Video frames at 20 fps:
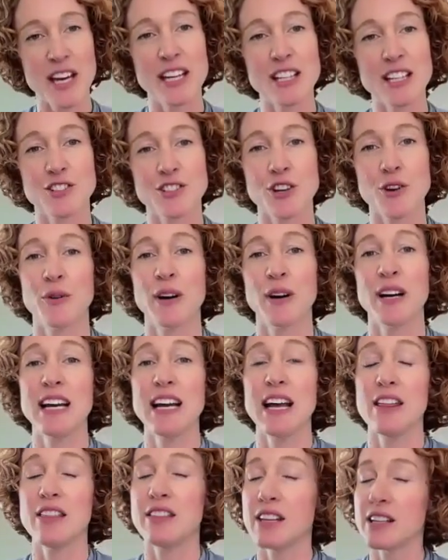So
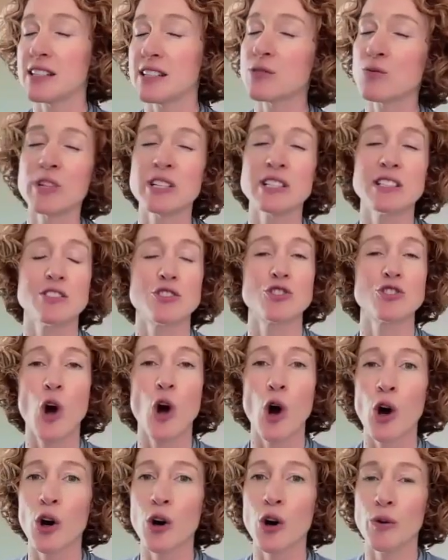this was
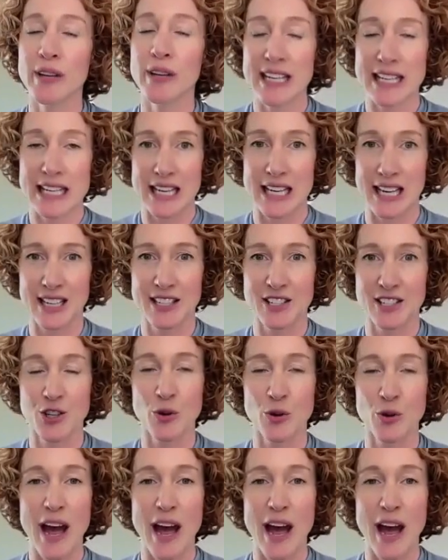so key to